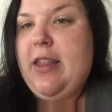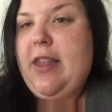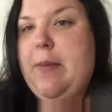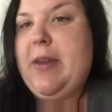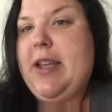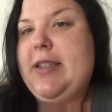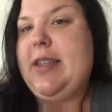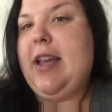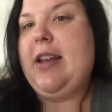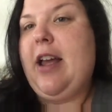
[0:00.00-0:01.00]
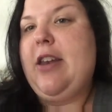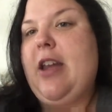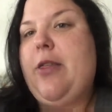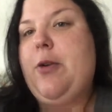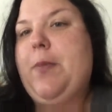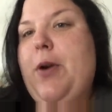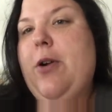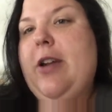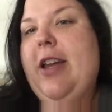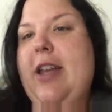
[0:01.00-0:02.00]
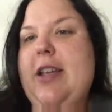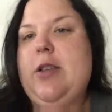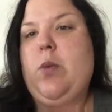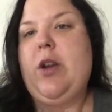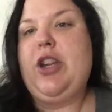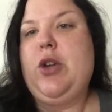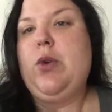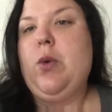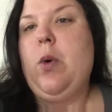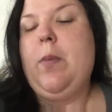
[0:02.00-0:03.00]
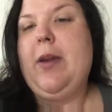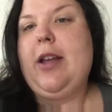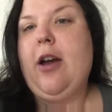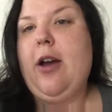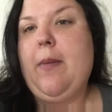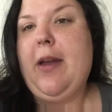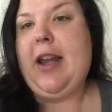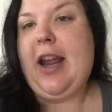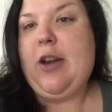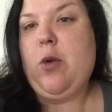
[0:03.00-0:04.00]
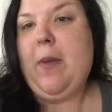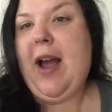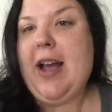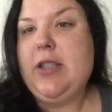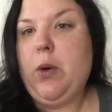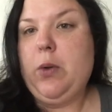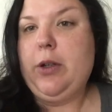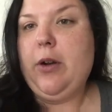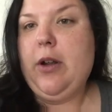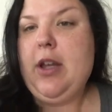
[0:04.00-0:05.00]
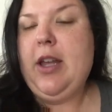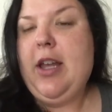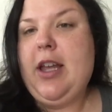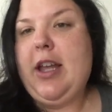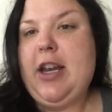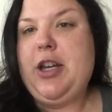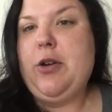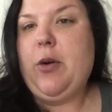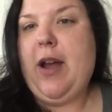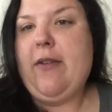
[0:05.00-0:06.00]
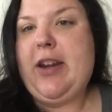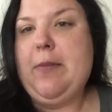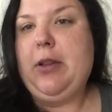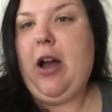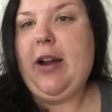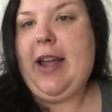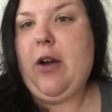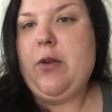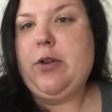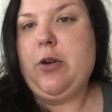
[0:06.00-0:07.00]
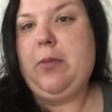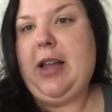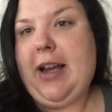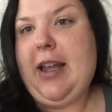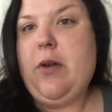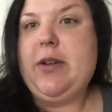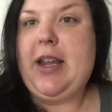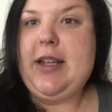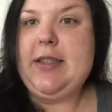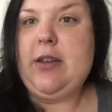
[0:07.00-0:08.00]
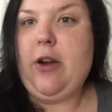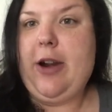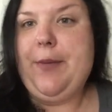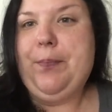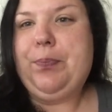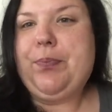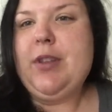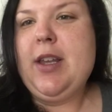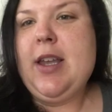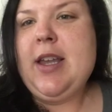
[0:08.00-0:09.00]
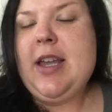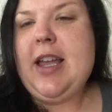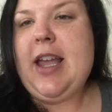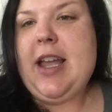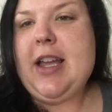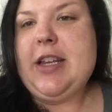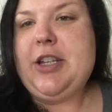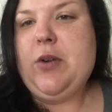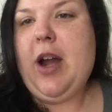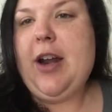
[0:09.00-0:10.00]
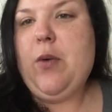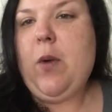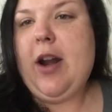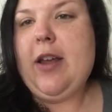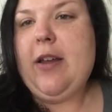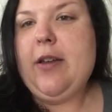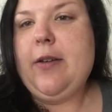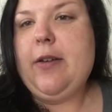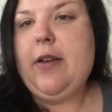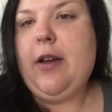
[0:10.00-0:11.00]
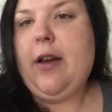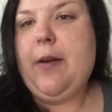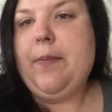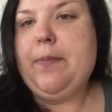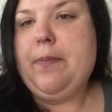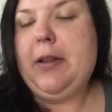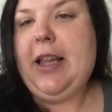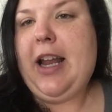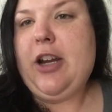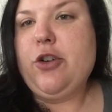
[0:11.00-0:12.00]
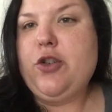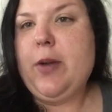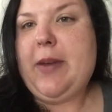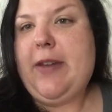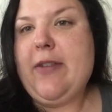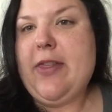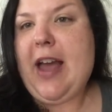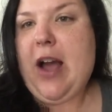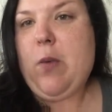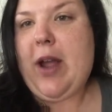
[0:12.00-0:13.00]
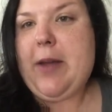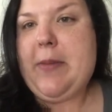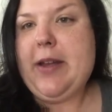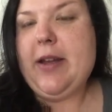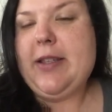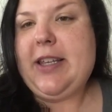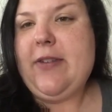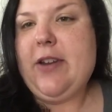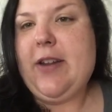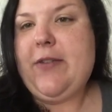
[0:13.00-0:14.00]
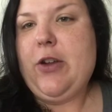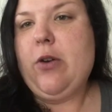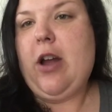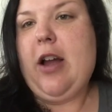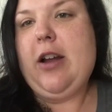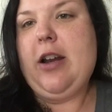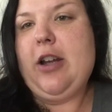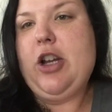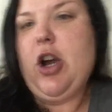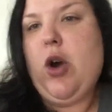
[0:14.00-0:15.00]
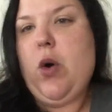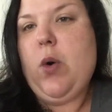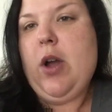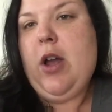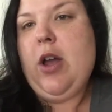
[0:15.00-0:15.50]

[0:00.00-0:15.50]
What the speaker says: That being said, another perk is when you become an annual pass holder and you don't have any blackout dates, and you kind of want to plan your trip even that way, because even if you're not going to go,